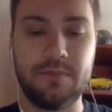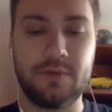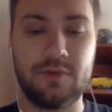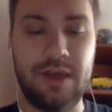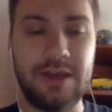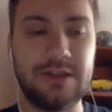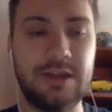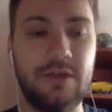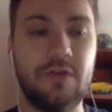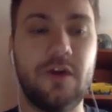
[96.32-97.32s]
create a
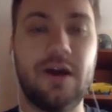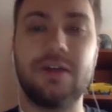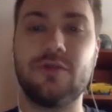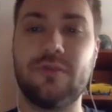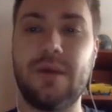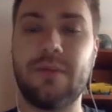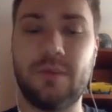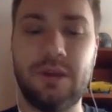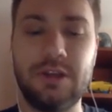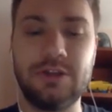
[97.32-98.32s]
new file. You remember
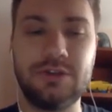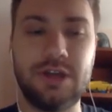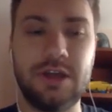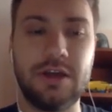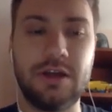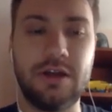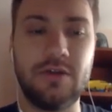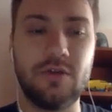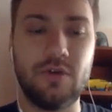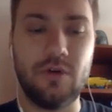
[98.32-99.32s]
we need to take a
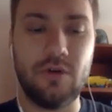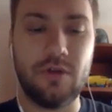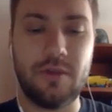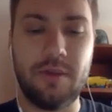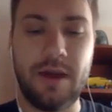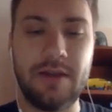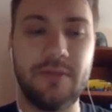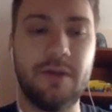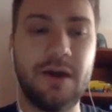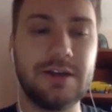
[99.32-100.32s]
look on the
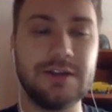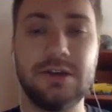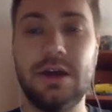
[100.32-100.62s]
Python path,